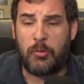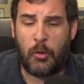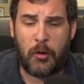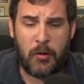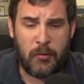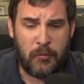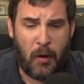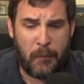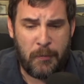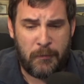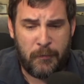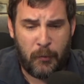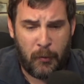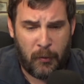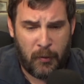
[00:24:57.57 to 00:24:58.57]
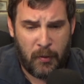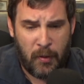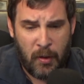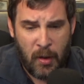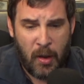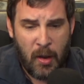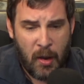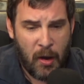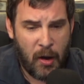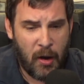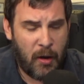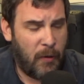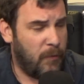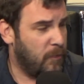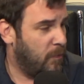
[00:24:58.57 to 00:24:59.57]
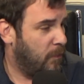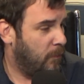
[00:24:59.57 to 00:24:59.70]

working right before the